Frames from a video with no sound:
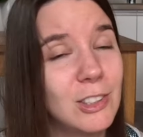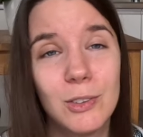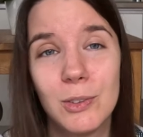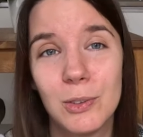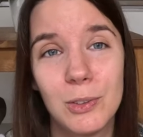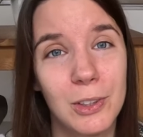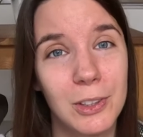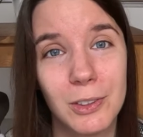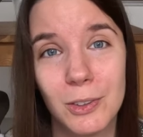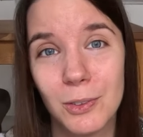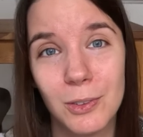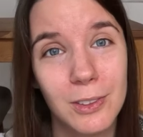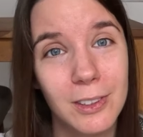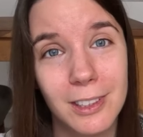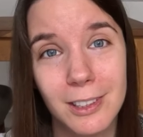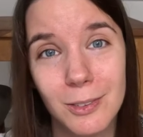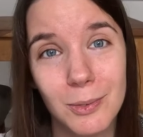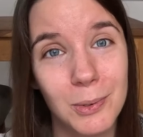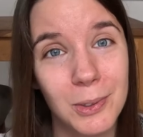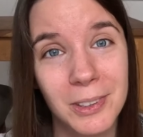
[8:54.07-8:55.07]
Do not use
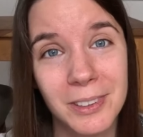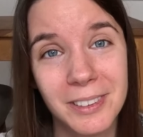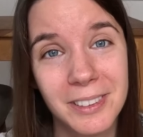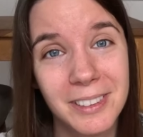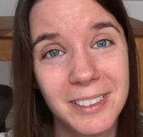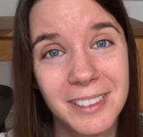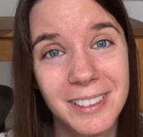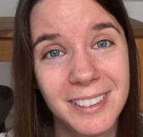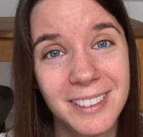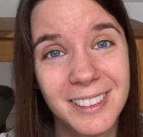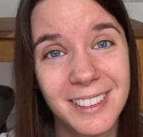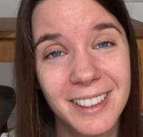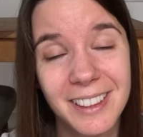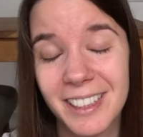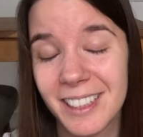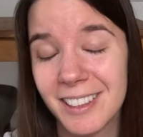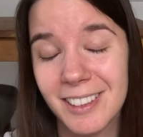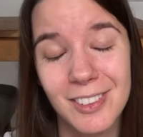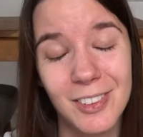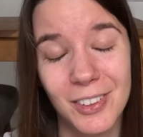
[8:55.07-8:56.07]
this one.
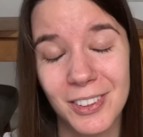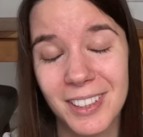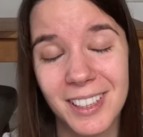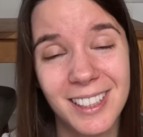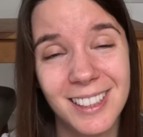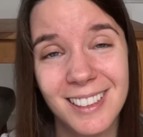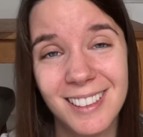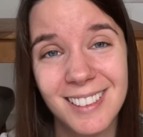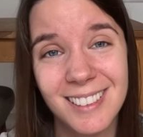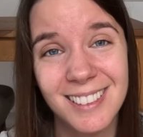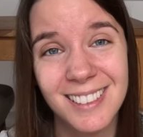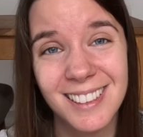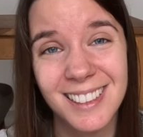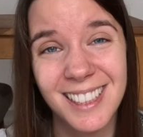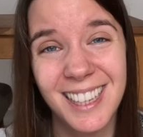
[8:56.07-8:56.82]
That's not nice.